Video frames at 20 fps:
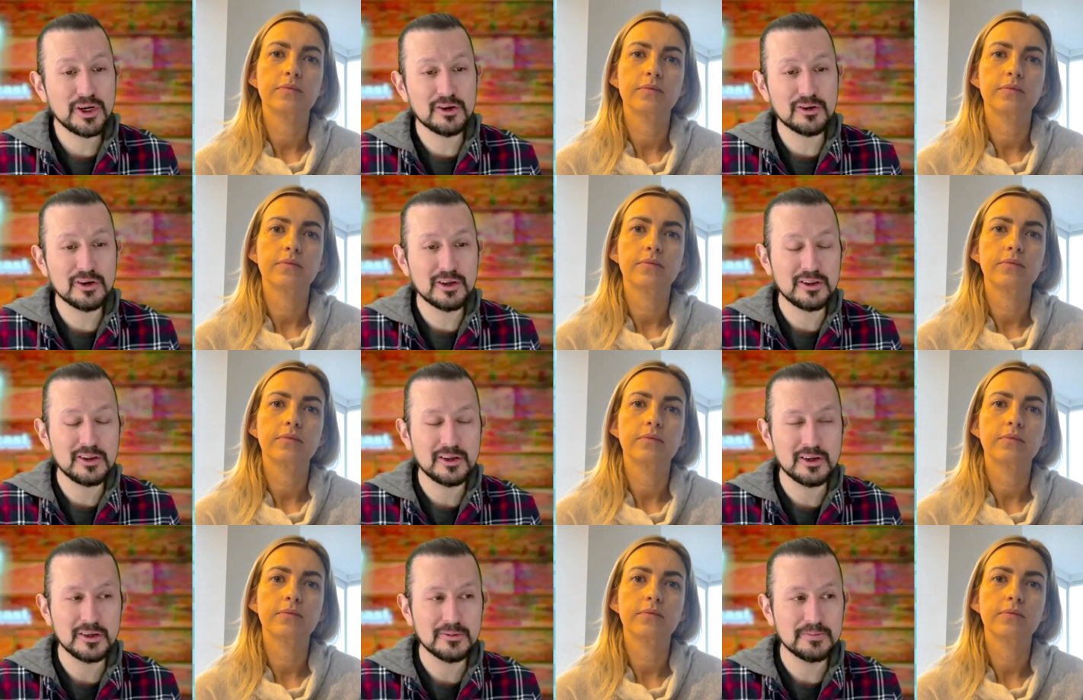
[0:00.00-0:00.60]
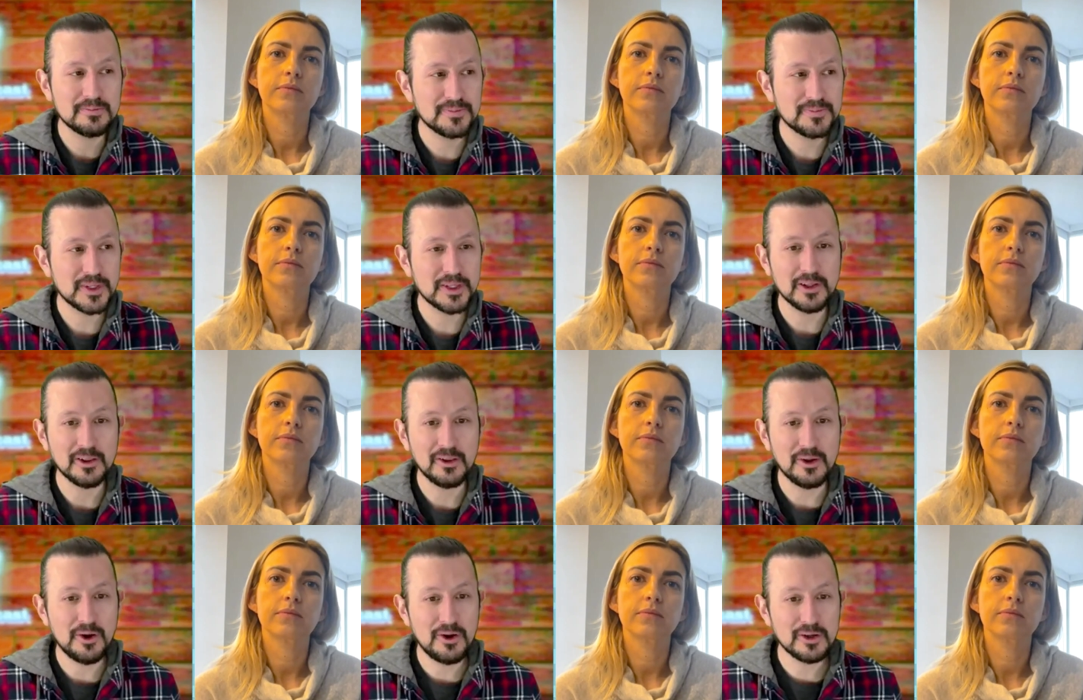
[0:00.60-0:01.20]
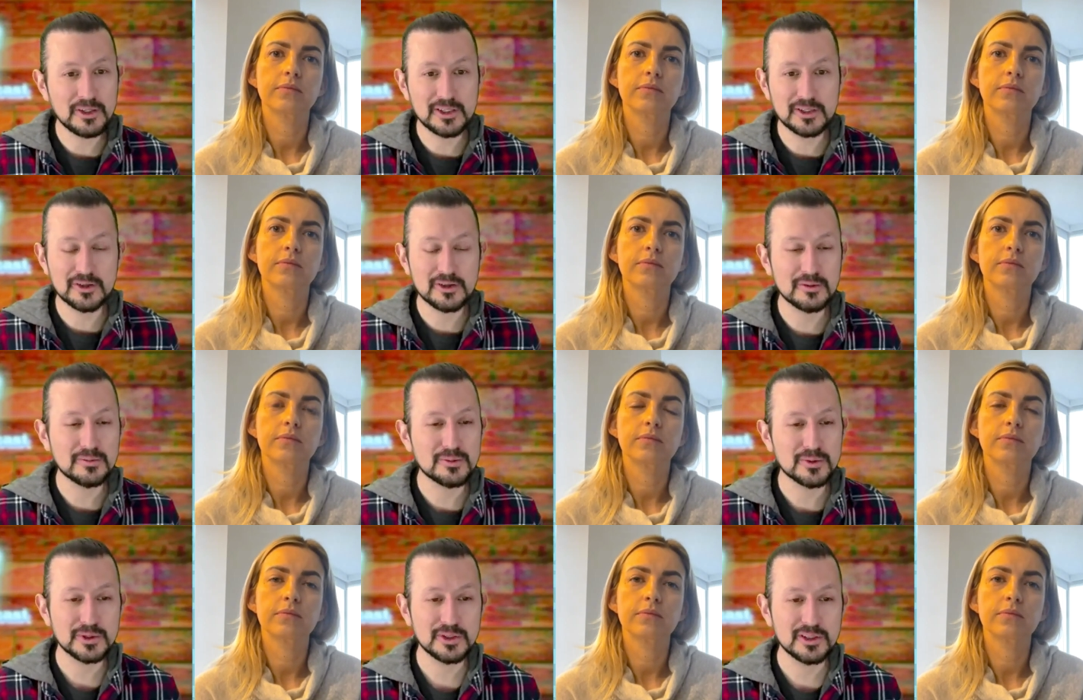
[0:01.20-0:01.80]
Speaker 1: in the, in the long term,
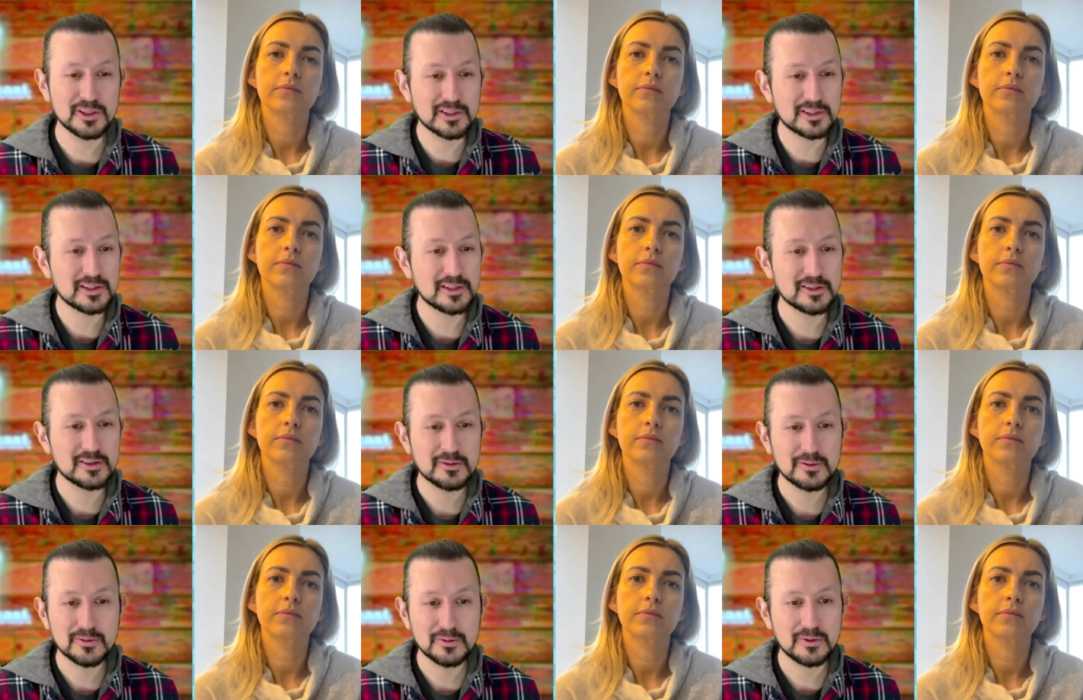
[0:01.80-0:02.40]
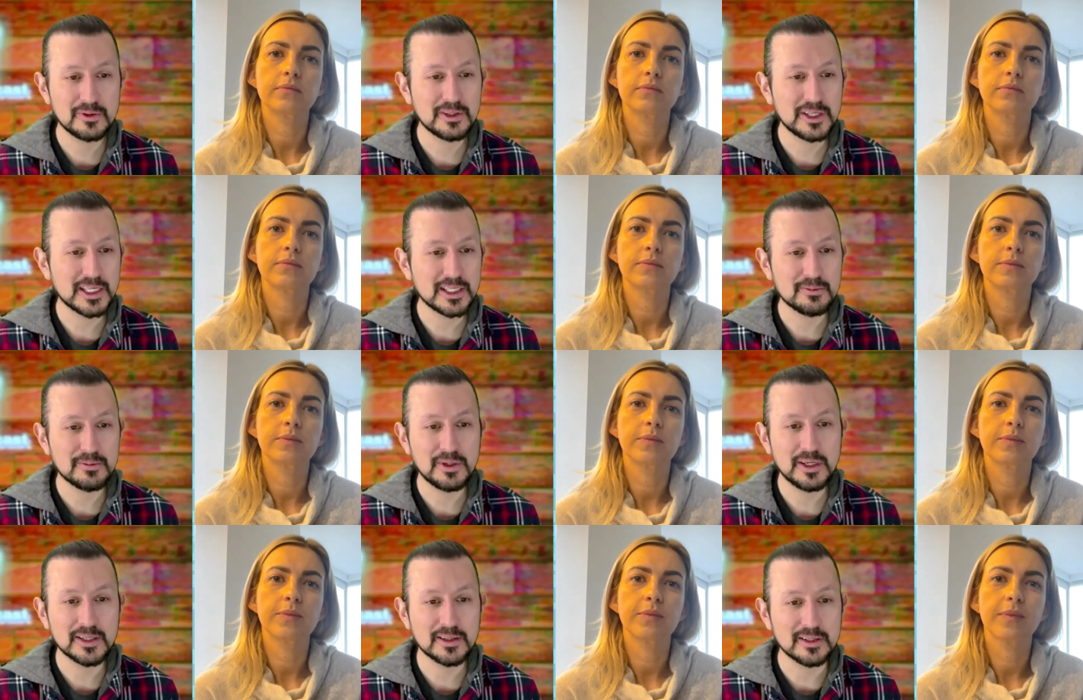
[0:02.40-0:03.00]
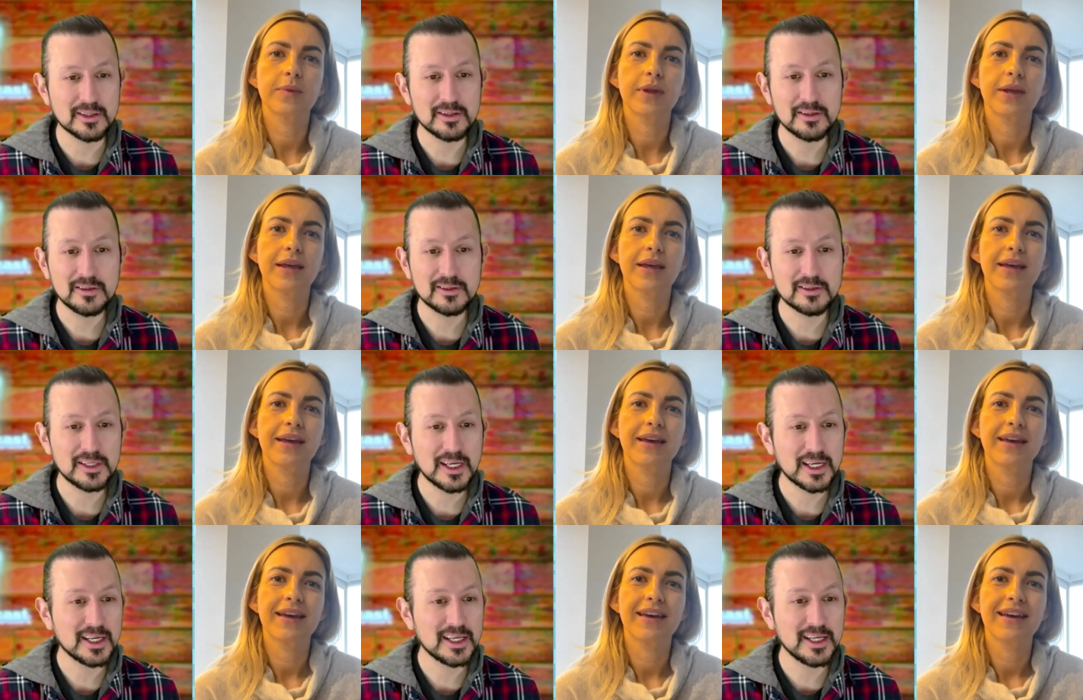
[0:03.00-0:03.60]
we're just, we're in like what the, the
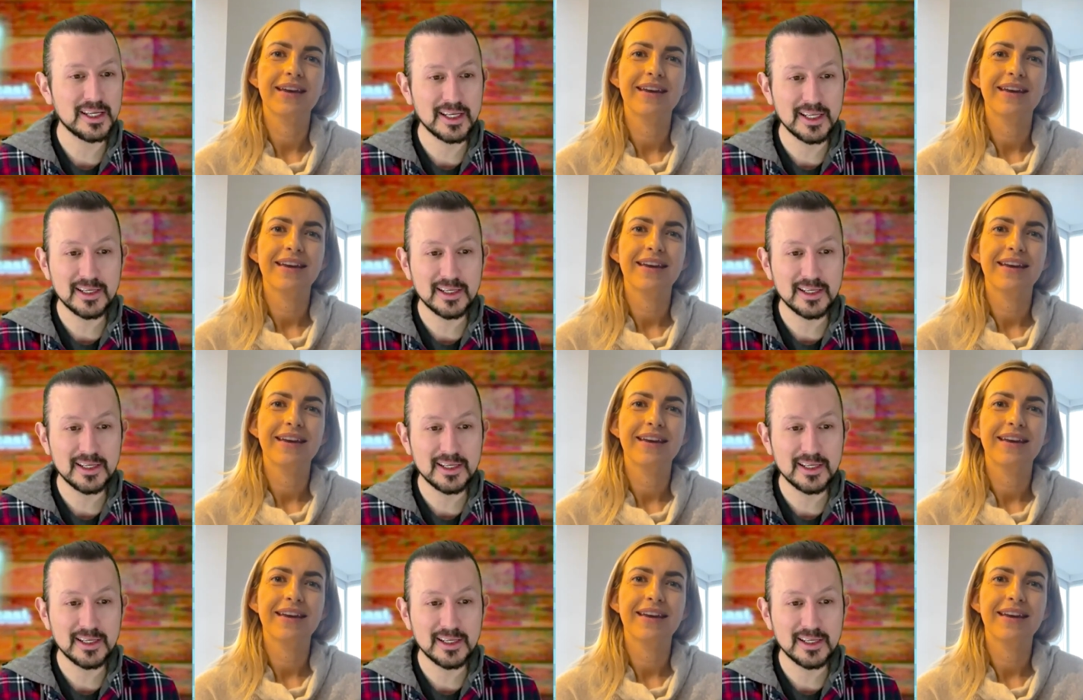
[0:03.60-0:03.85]
second inning,